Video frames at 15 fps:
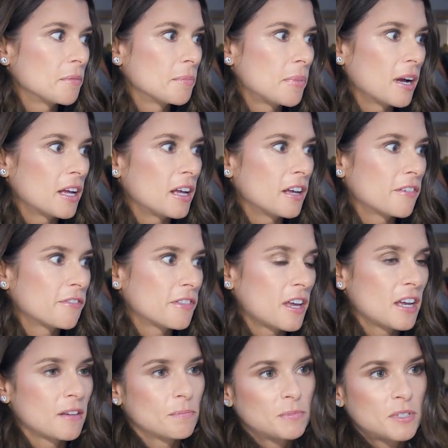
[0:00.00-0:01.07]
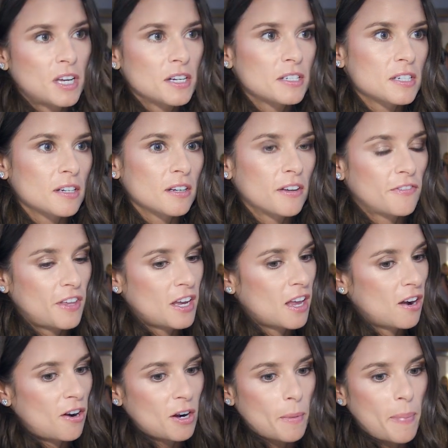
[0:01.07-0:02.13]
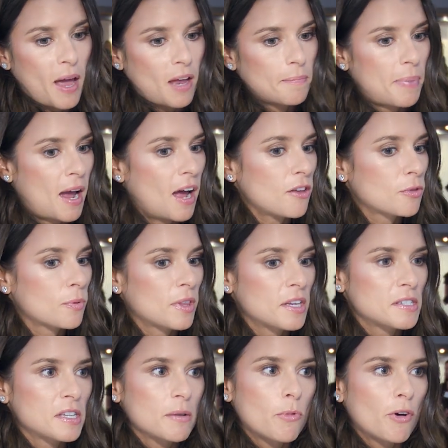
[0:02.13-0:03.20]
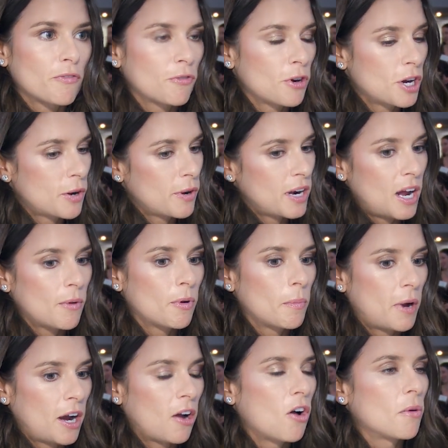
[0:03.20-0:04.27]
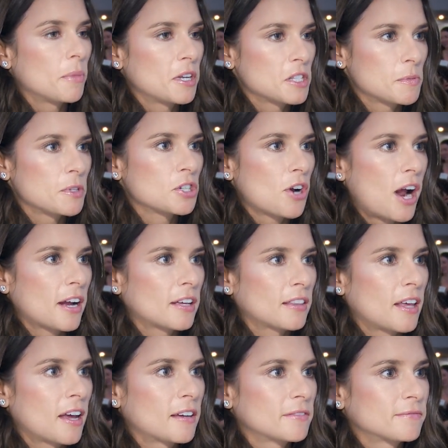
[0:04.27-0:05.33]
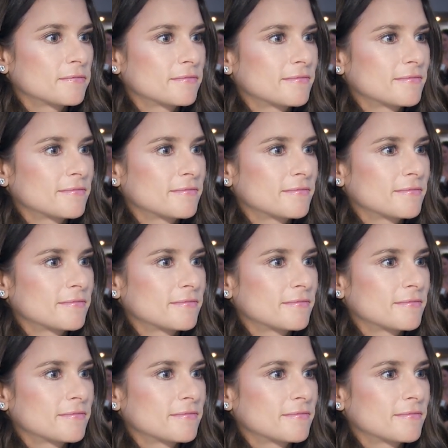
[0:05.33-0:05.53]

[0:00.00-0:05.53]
But if they get on a bad path where they seem more frequent, I will by all means be tracking that.